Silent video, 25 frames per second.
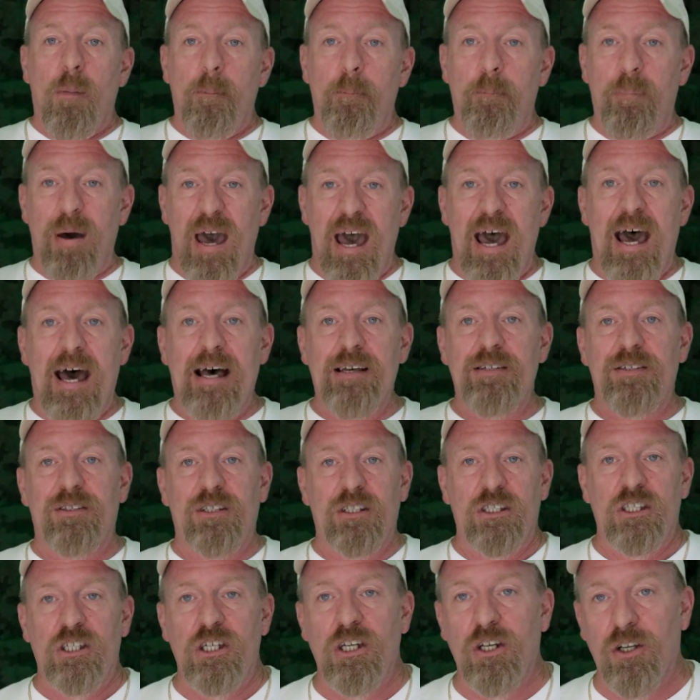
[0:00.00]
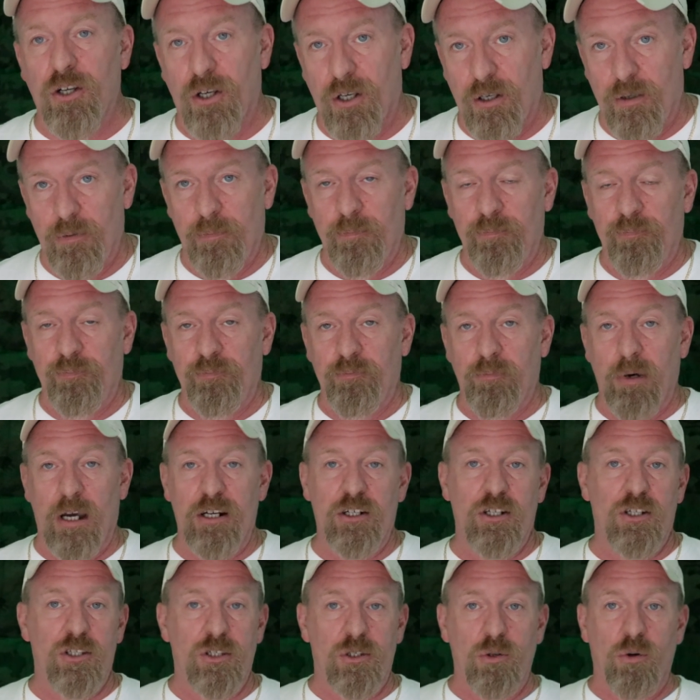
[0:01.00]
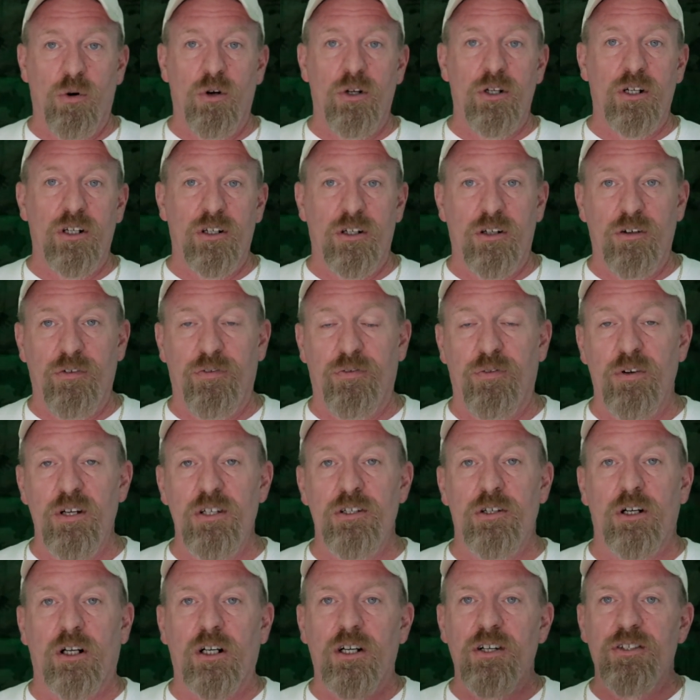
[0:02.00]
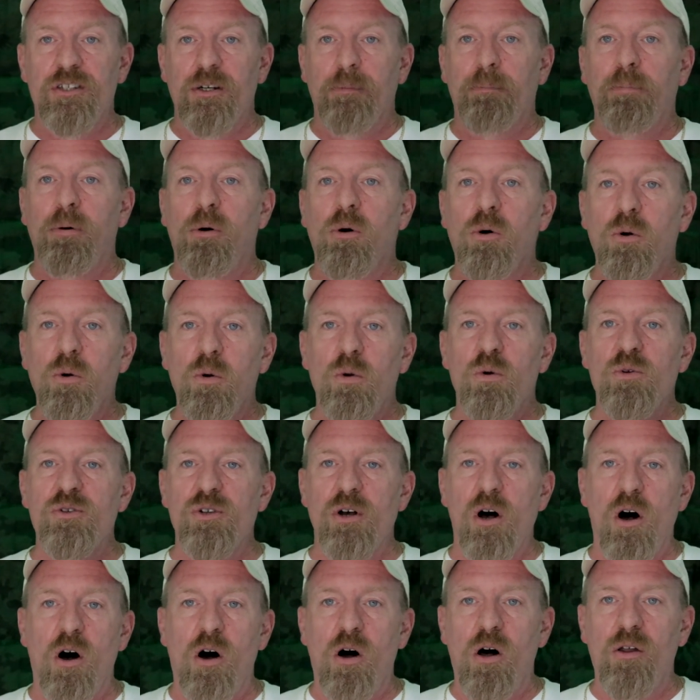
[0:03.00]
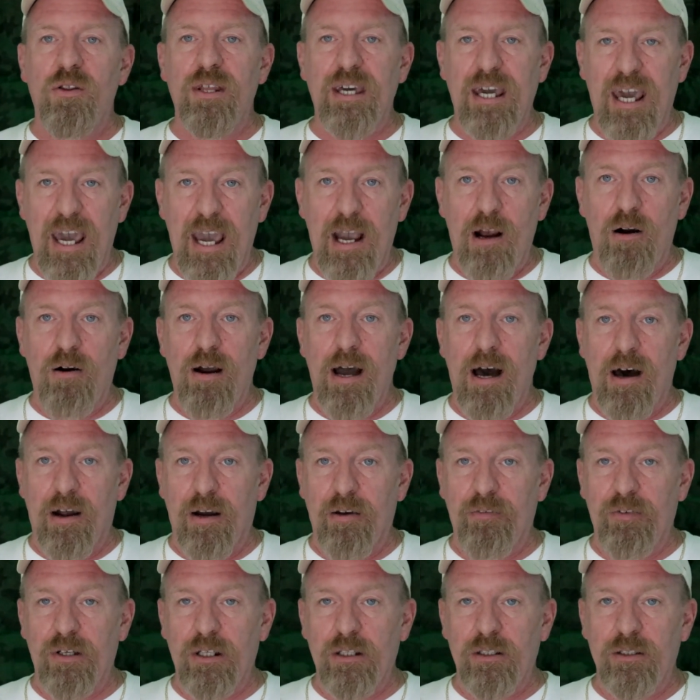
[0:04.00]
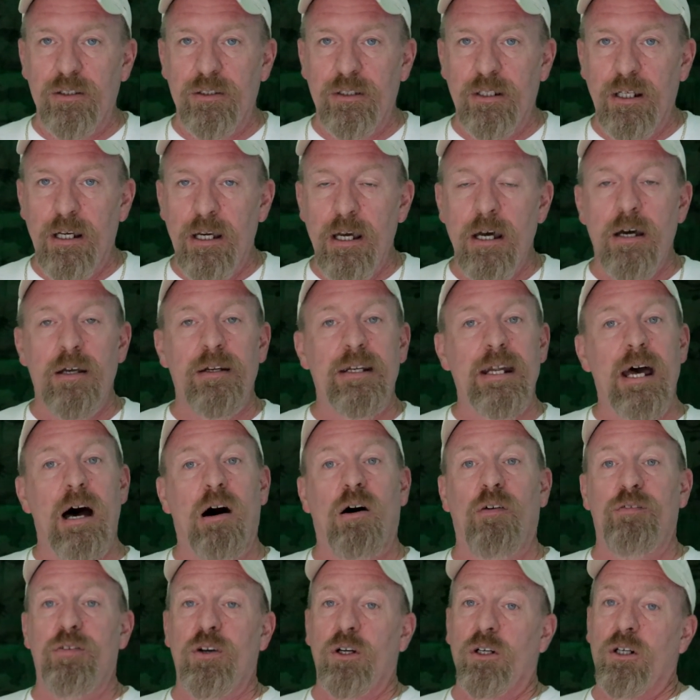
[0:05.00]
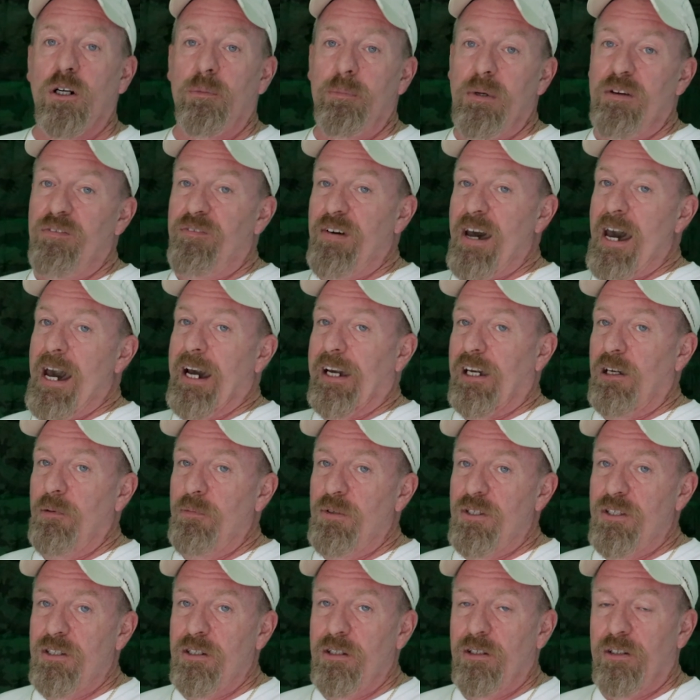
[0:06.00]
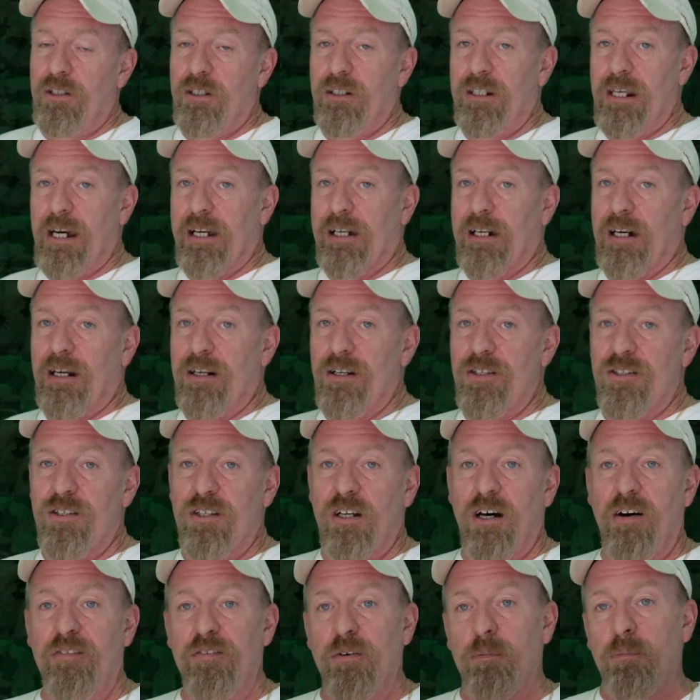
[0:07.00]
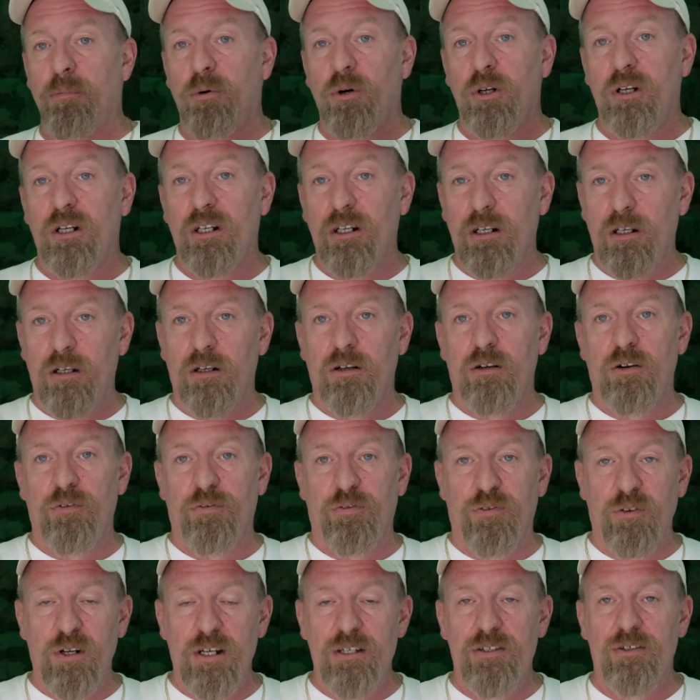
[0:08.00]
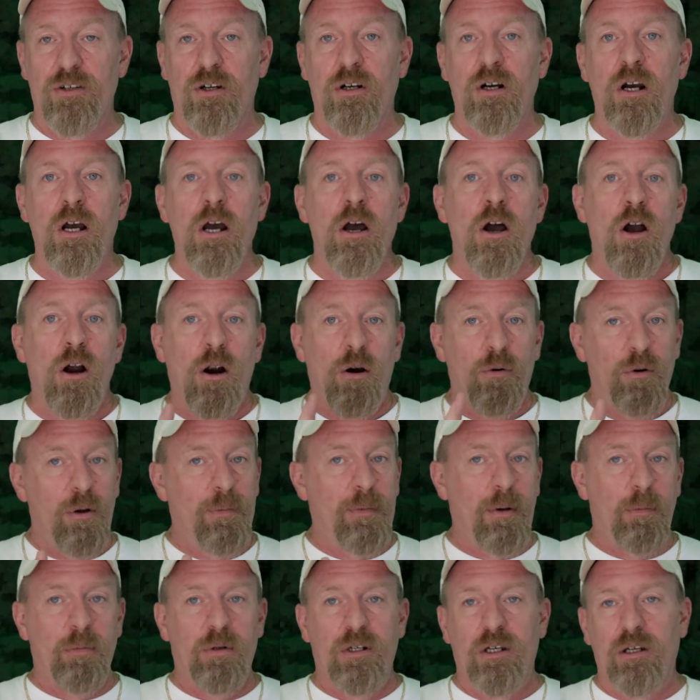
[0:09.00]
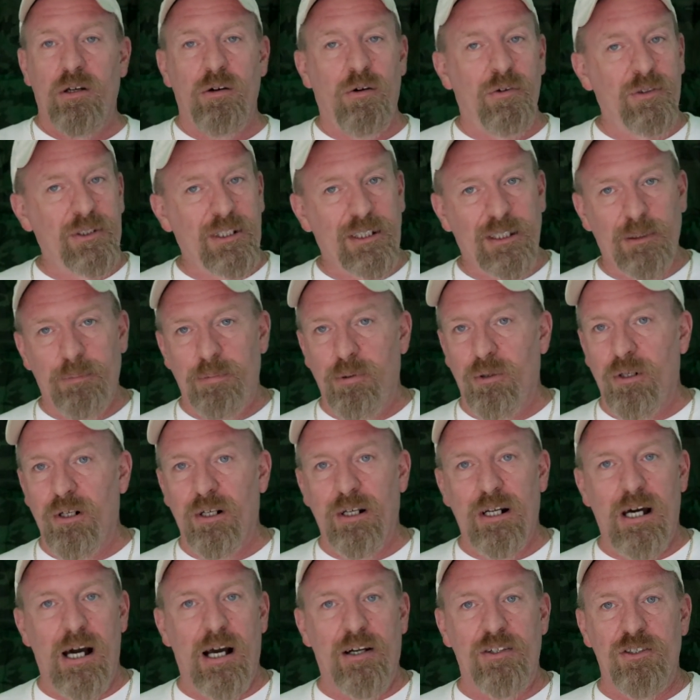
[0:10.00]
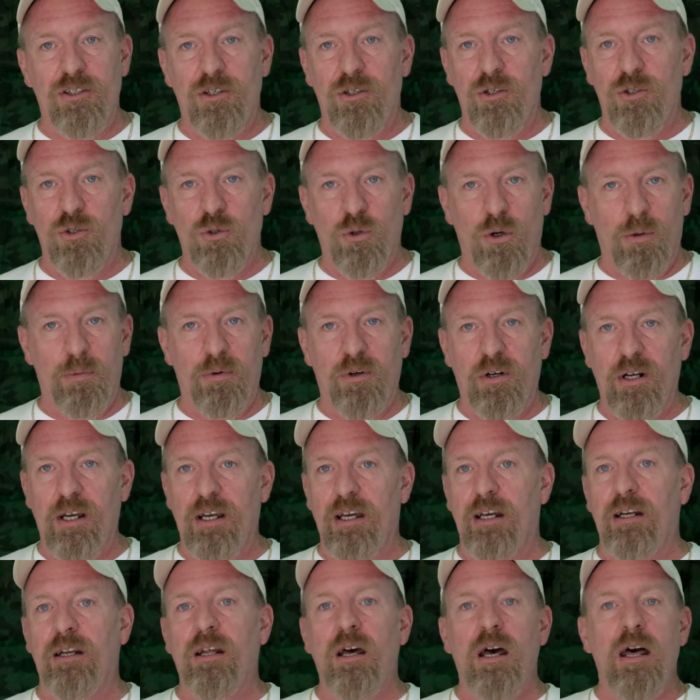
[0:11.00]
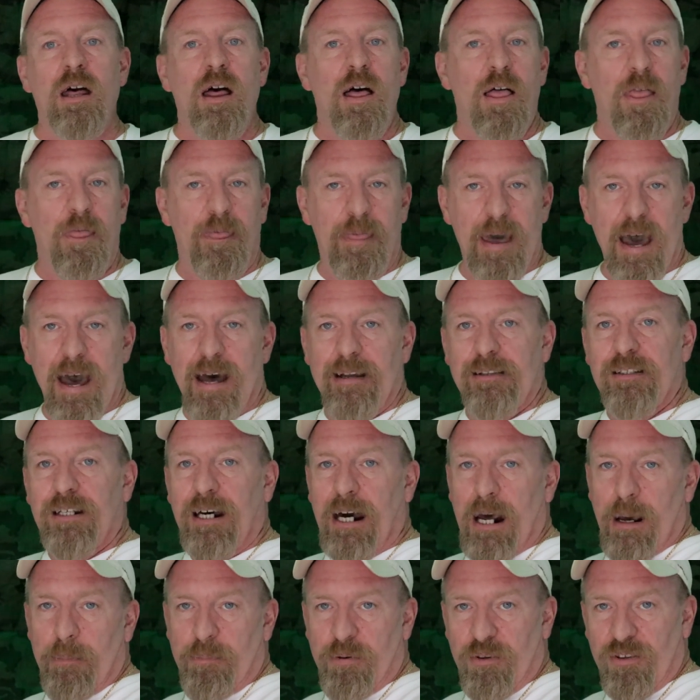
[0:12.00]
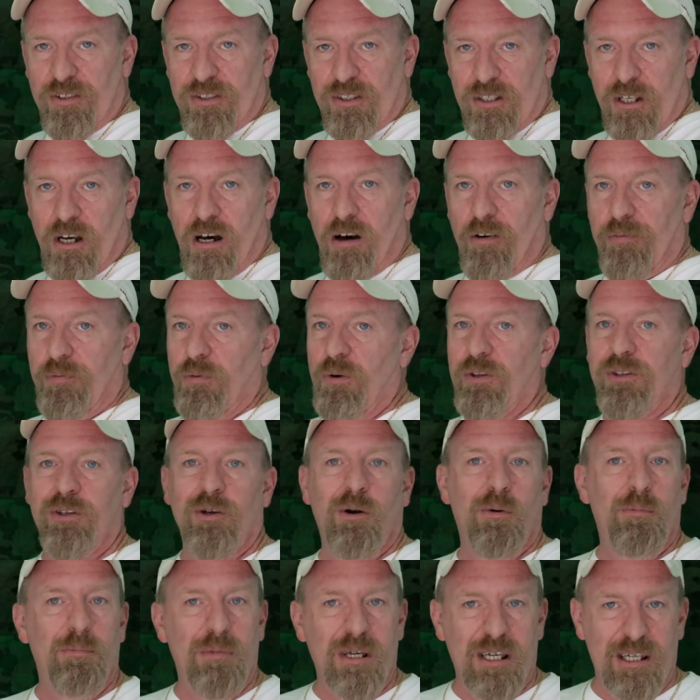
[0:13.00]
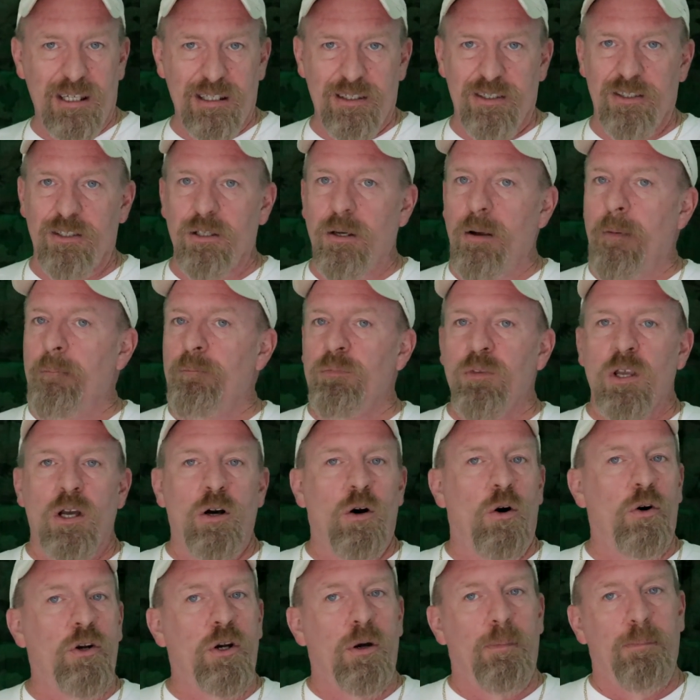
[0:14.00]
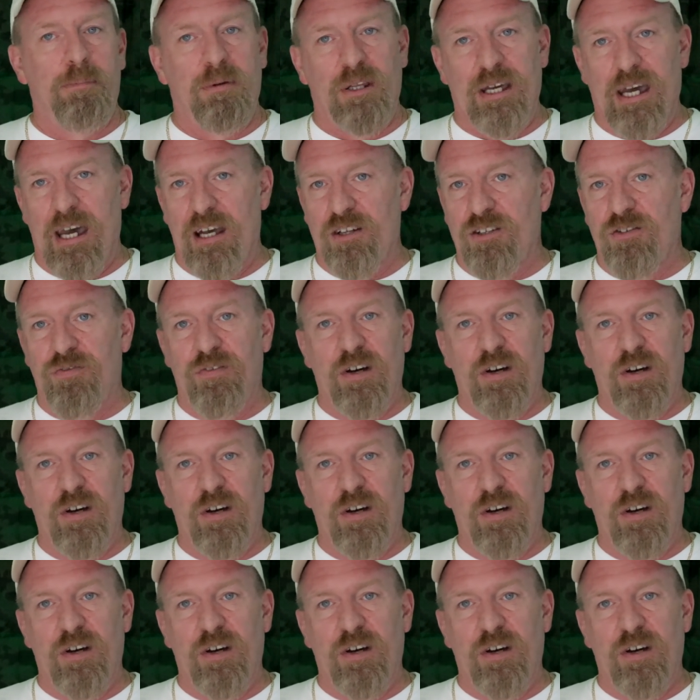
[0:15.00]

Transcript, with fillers: past a year by just throwing it in a freezer, because it pulls all the air out of it. Now, if you're going to be vacuum sealing that kind of stuff and putting it in a freezer, Remember, you don't need to put an oxygen absorber in that type of stuff with your meats or your blanched